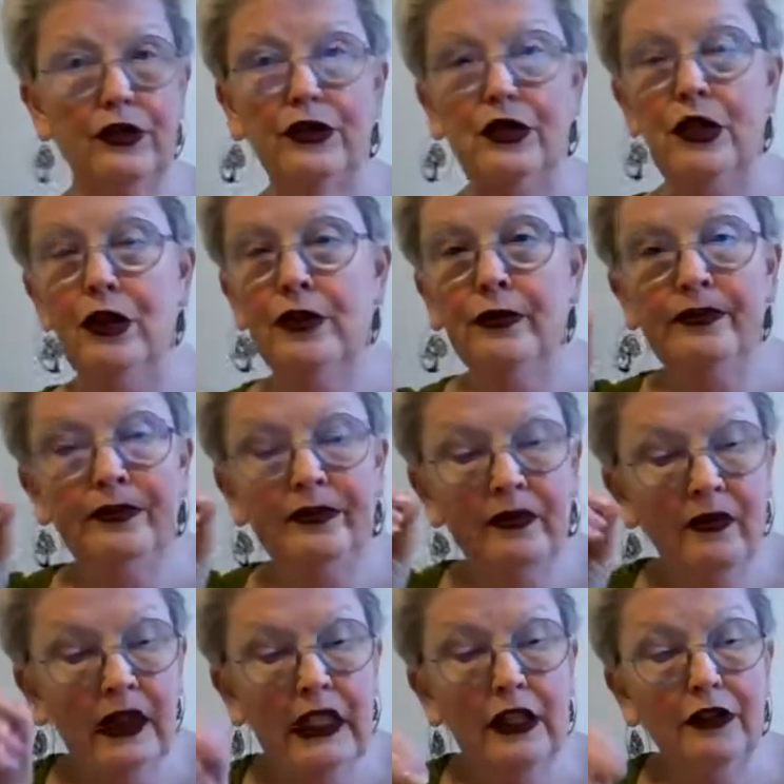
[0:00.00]
So
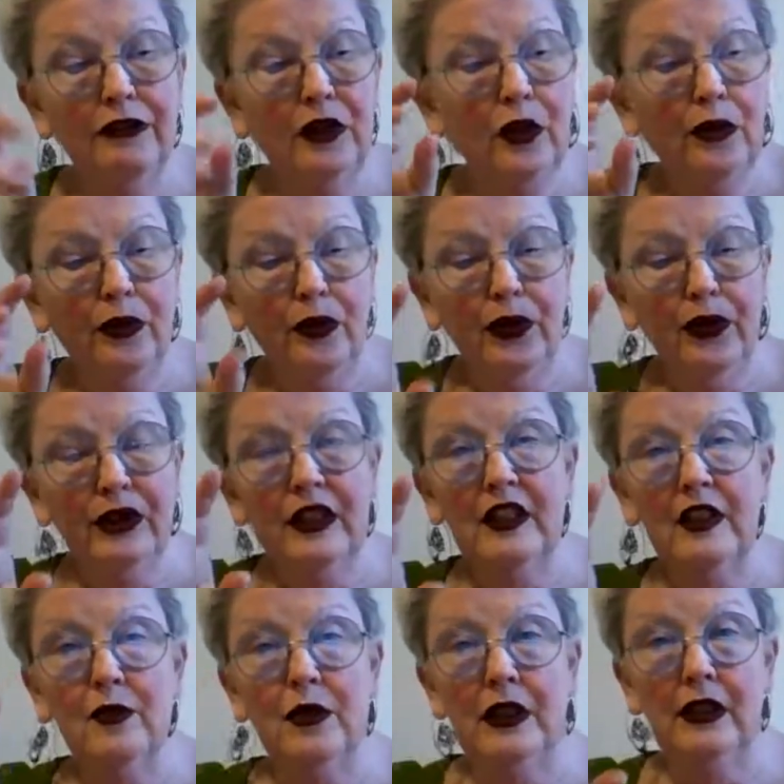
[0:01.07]
if your work has
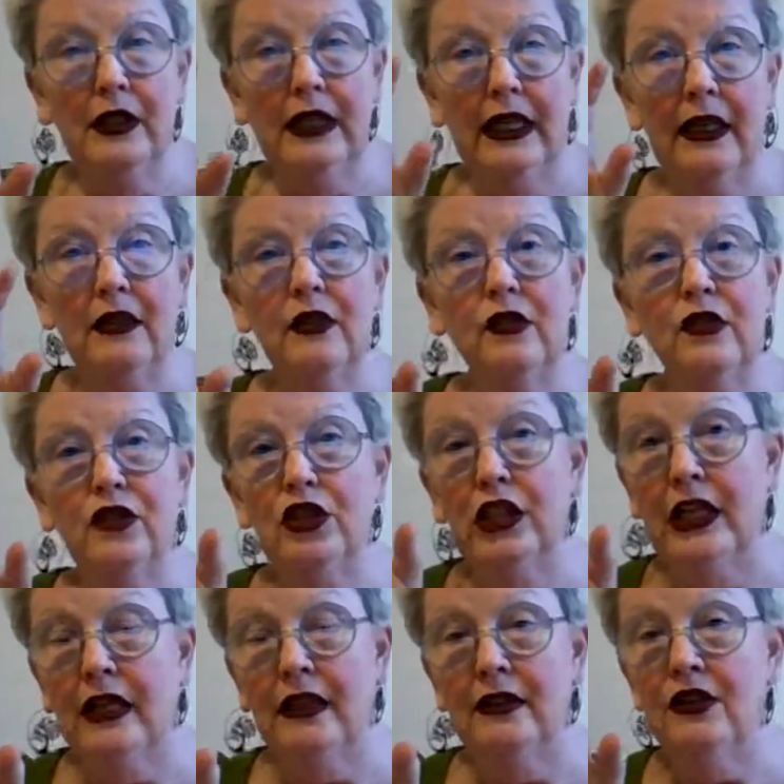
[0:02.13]
been extra
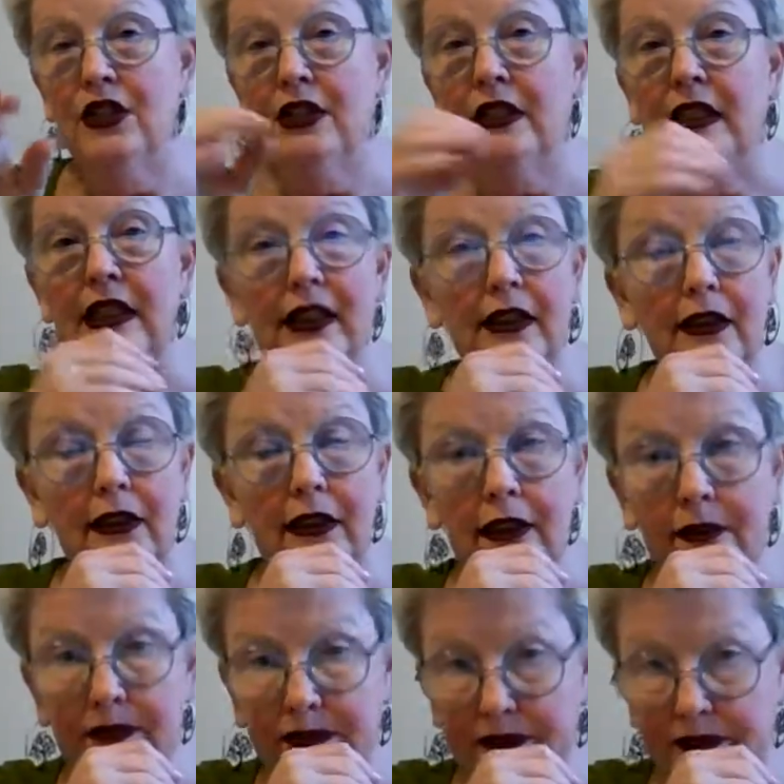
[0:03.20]
challenging lately,